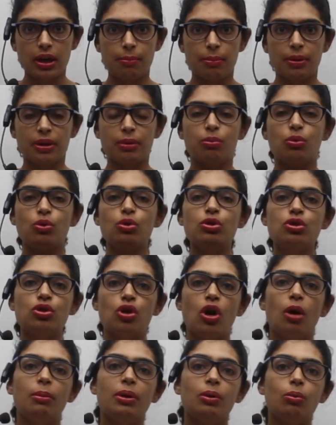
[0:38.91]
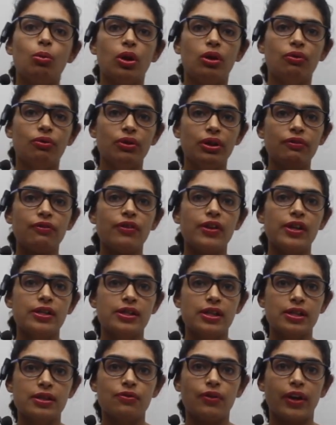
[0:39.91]
but the most common what we
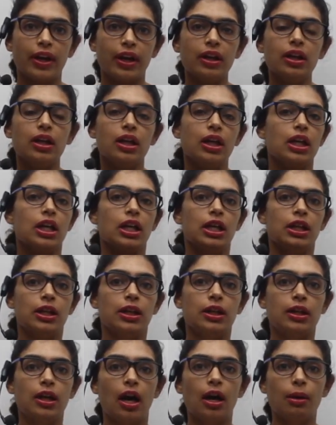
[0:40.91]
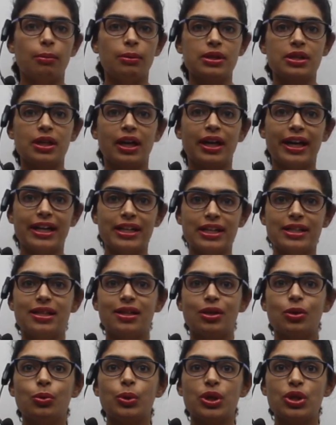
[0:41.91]
face is when the carbons are
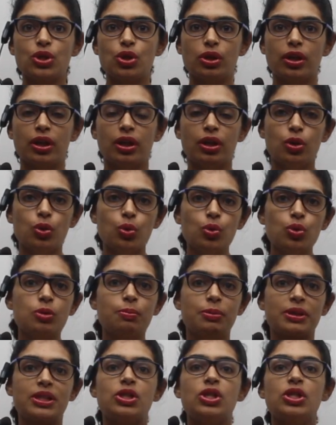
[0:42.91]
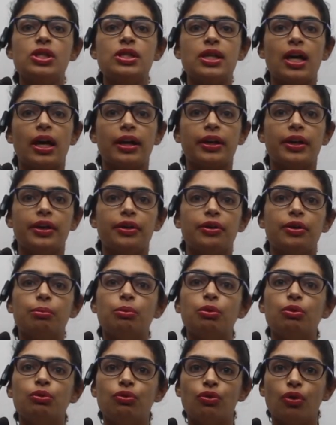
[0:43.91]
adjacent to each other and two species are getting
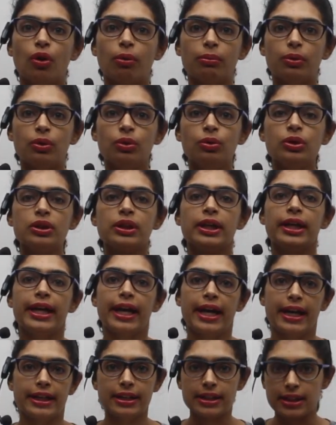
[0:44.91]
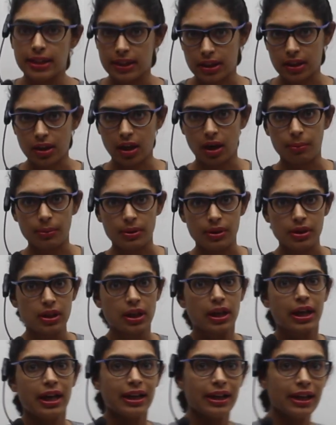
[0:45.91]
removed from those adjacent carbons.
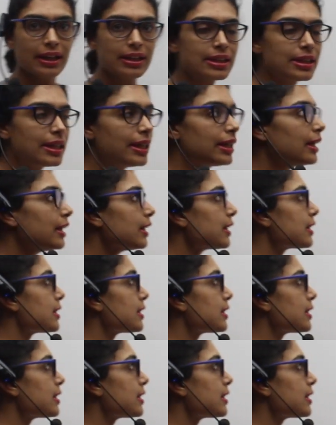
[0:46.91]
Let's take an